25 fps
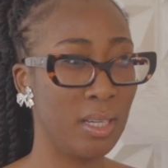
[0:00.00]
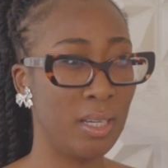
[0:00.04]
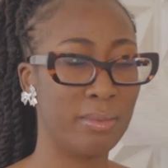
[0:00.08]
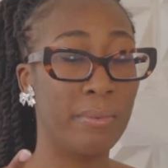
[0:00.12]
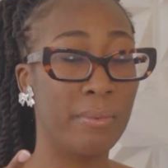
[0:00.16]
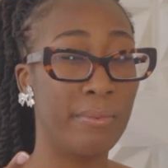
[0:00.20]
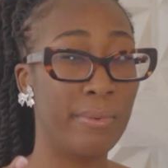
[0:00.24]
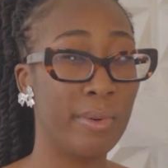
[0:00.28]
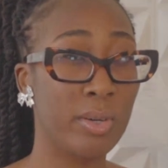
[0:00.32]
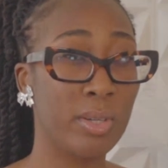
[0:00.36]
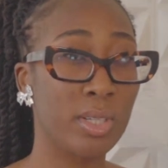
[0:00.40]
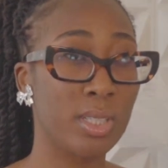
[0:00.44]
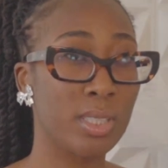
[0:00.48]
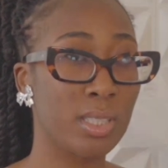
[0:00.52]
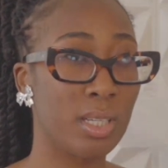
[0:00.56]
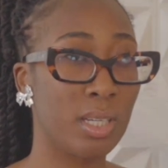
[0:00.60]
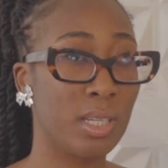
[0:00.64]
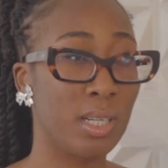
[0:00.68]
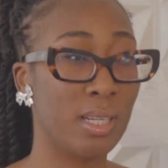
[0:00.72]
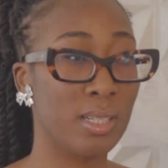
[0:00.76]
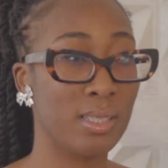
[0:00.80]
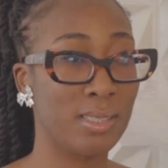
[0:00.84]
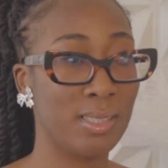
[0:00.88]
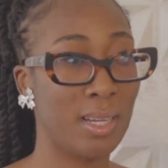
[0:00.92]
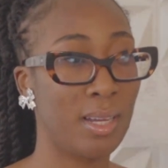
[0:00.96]
Focus on
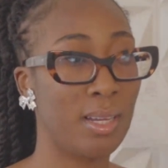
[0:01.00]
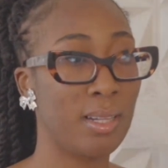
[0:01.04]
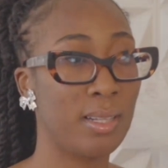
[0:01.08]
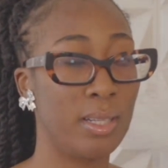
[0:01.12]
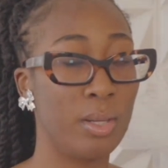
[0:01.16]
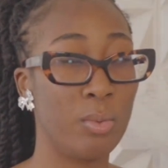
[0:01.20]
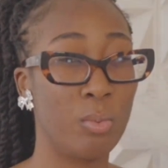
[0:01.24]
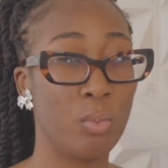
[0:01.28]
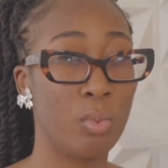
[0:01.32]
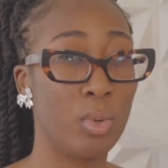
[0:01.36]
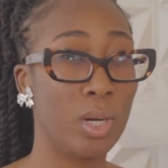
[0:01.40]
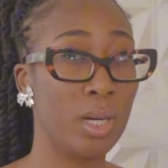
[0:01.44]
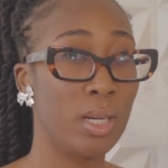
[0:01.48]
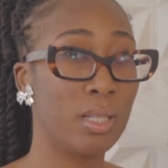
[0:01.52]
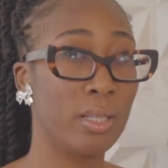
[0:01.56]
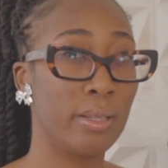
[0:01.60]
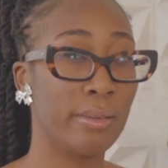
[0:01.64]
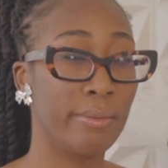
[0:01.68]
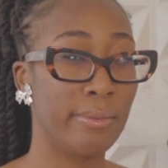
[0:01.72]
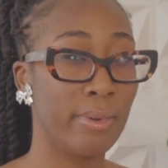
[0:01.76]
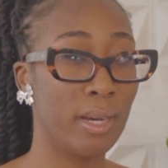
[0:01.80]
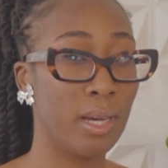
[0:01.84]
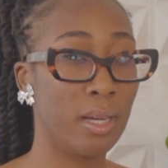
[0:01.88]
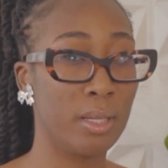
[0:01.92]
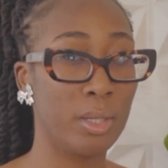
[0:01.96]
exactly what the
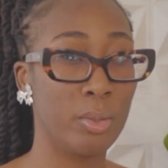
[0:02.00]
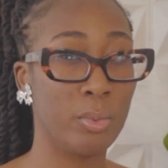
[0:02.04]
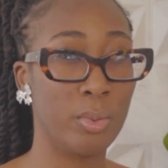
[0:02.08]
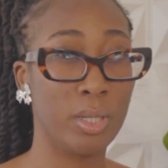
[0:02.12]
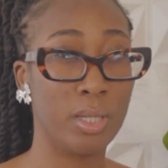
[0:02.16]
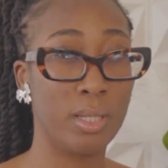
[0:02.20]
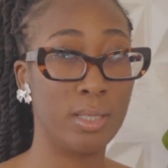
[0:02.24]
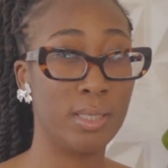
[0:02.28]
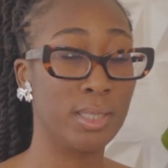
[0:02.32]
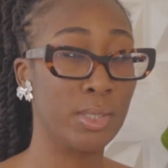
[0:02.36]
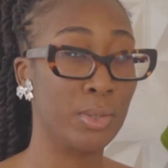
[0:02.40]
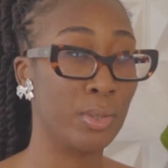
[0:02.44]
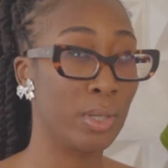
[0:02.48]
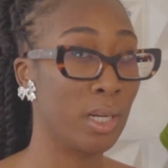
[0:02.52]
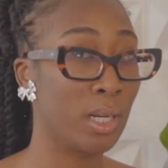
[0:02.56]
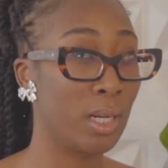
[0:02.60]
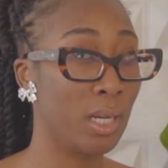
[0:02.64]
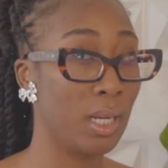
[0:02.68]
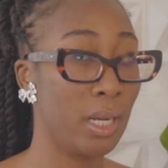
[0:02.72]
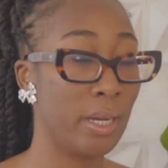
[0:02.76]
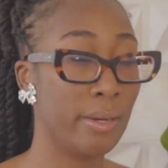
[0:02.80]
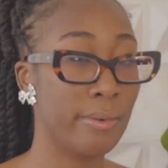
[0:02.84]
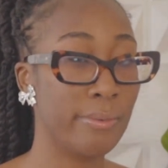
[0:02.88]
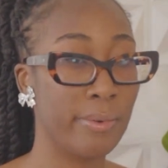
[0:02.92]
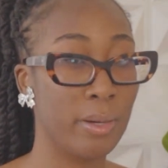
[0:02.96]
value is you're going to
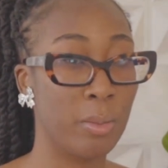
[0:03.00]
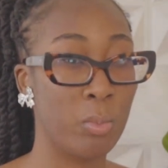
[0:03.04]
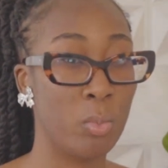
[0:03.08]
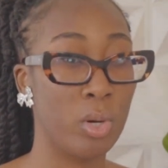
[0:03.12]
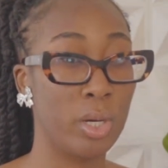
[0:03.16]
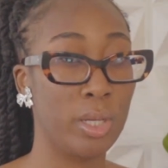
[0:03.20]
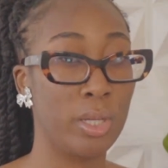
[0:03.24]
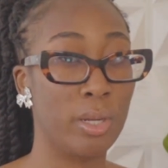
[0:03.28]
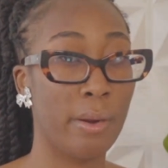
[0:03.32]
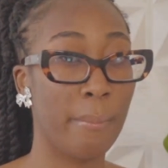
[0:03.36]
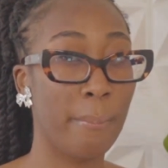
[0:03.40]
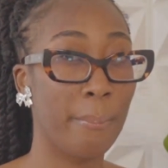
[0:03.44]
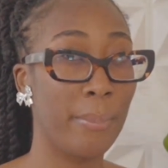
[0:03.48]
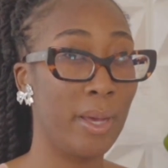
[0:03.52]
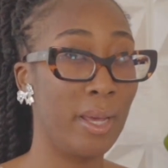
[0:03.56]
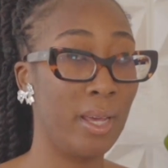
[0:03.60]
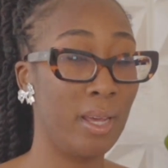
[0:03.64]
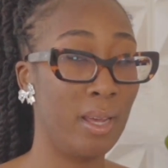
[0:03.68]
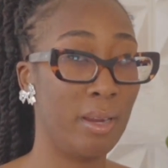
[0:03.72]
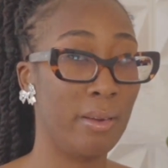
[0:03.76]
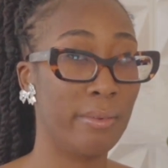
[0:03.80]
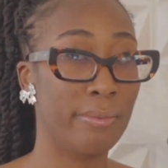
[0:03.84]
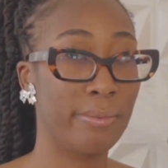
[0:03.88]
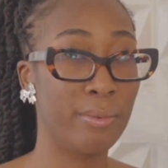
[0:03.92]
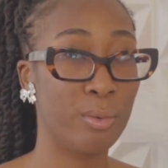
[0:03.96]
get from what you're
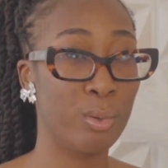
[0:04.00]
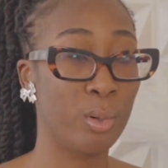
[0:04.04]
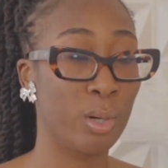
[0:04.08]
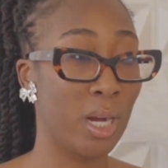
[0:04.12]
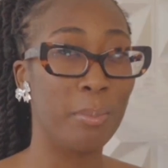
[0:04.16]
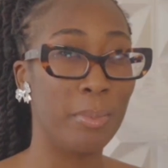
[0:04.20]
paying for.